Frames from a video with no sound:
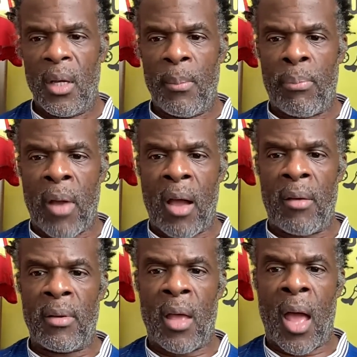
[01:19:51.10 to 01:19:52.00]

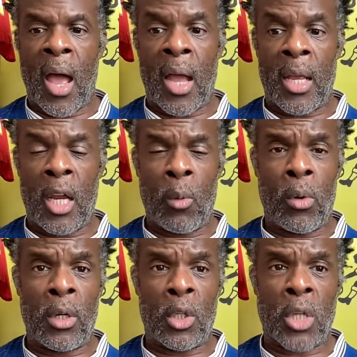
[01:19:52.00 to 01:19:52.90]
Brown, I hear
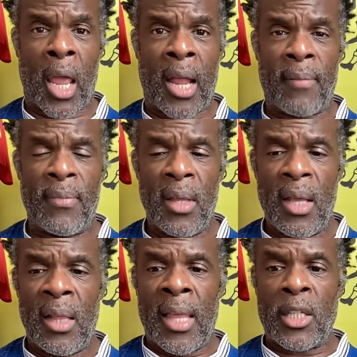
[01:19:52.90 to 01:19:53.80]
what you're saying.
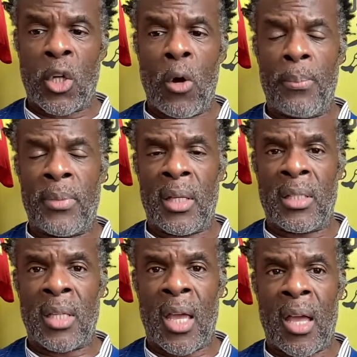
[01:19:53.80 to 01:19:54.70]
Let's hope
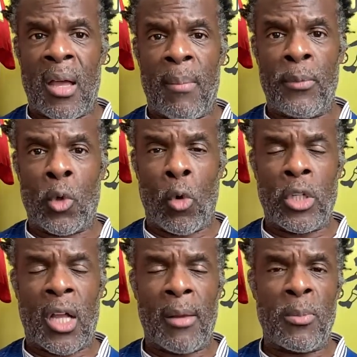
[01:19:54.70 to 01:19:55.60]
that
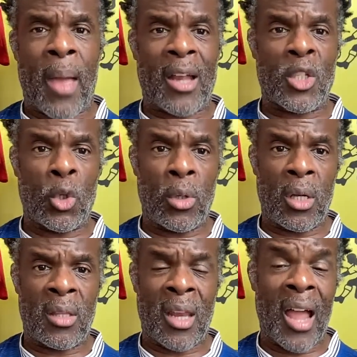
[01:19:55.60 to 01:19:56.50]
Georgie comes back
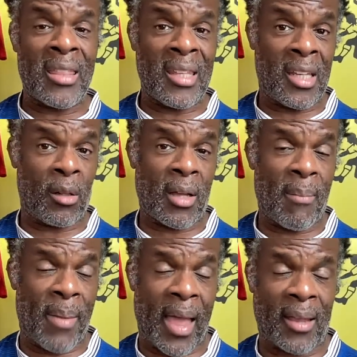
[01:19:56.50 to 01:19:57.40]
sooner than I think he'll
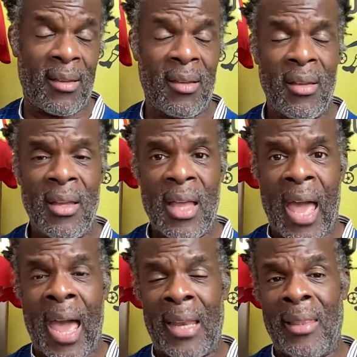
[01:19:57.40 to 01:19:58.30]
come back.
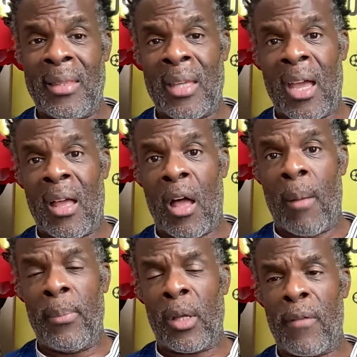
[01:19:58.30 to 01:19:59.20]
And
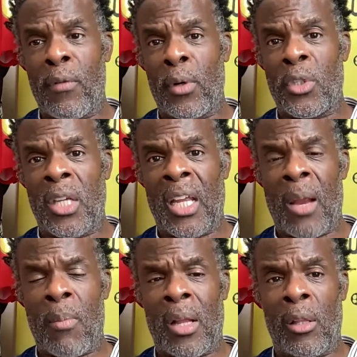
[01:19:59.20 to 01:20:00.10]
I'm looking forward to seeing
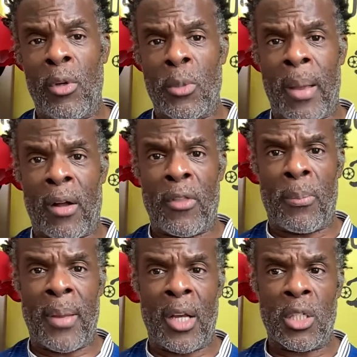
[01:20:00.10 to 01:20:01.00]
Imran Louza back on the
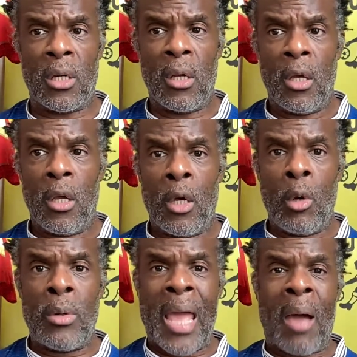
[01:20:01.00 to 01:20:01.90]
pitch,
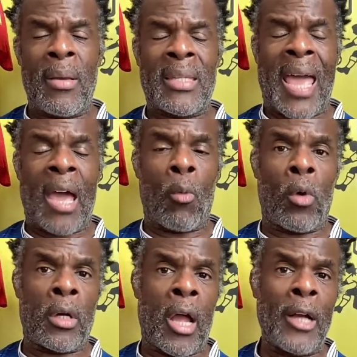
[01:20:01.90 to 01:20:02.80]
who now is at
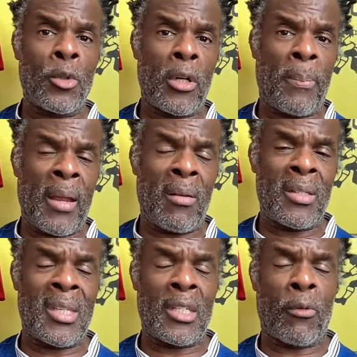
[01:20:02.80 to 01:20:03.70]
100
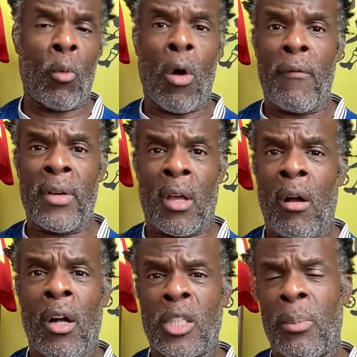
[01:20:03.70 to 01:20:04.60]
appearances for Watford.
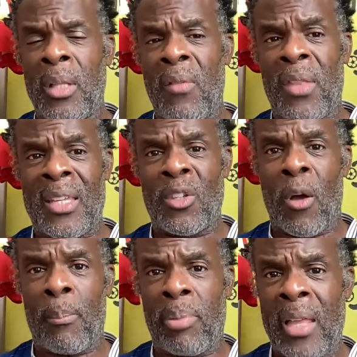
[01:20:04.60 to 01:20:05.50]
Hard to believe that he's
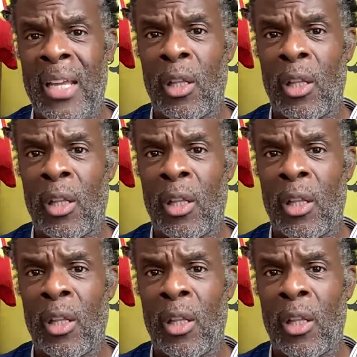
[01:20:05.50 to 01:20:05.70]
not played